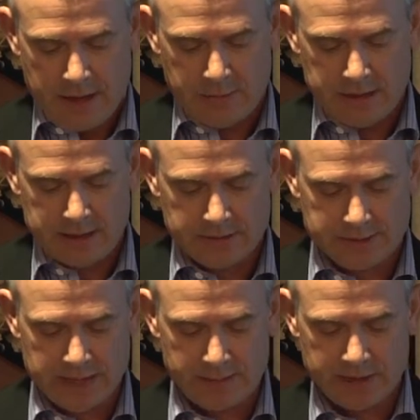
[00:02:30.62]
And we need to
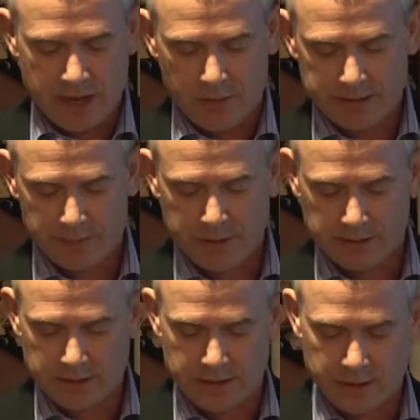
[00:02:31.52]
examine how we can
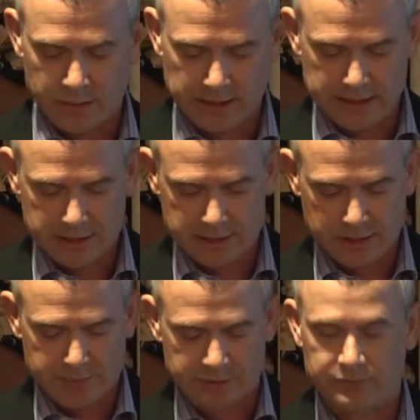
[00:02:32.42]
build on our
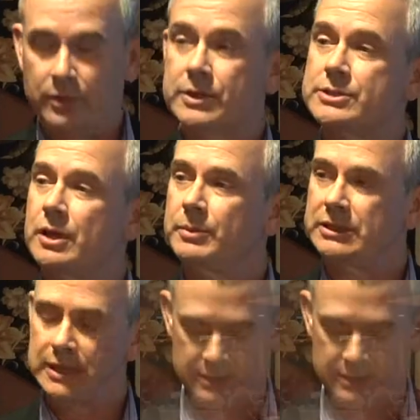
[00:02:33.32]
relationships and focus on